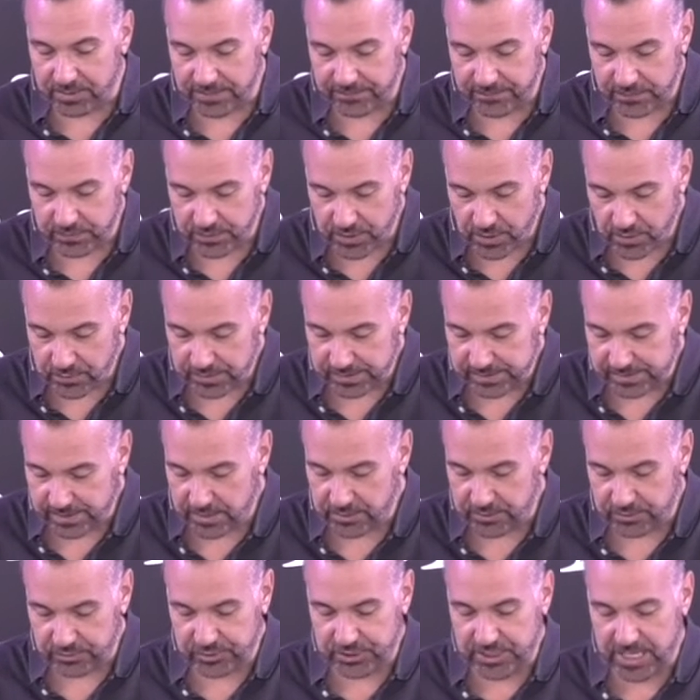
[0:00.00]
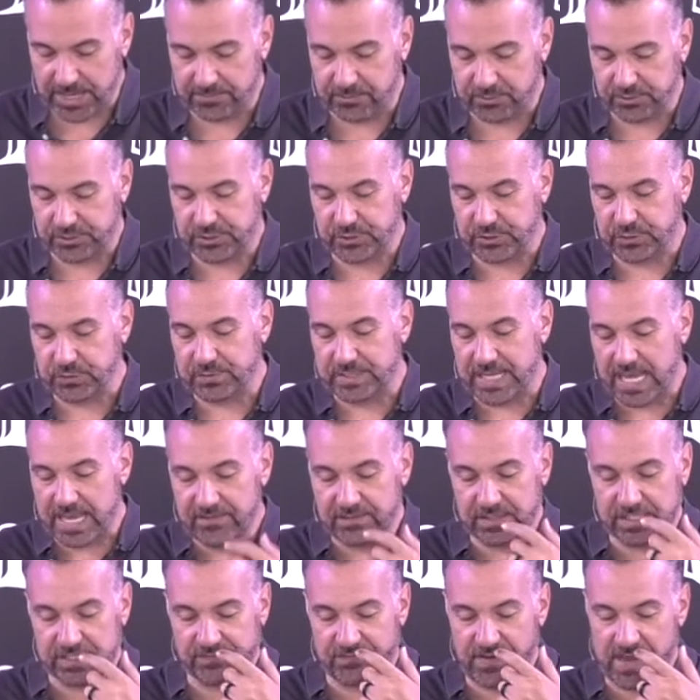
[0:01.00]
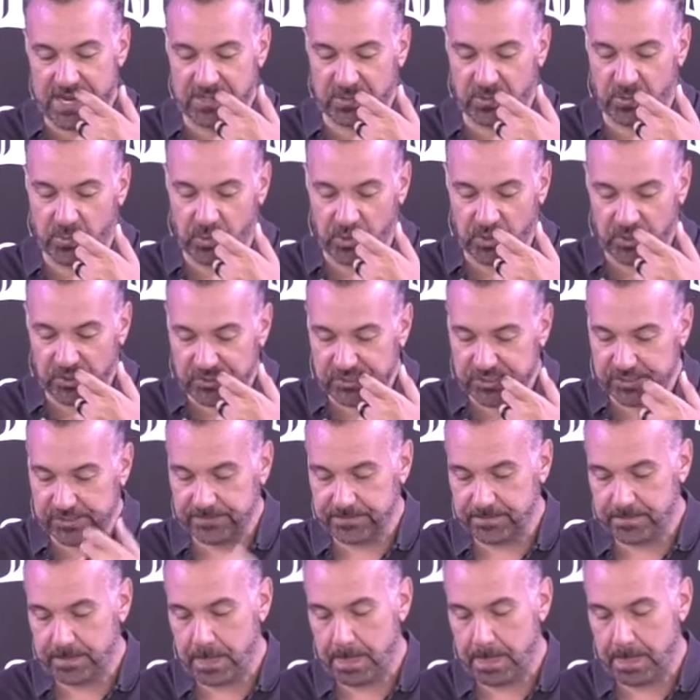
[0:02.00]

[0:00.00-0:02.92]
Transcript: if you notice under chapter 2, David's final words.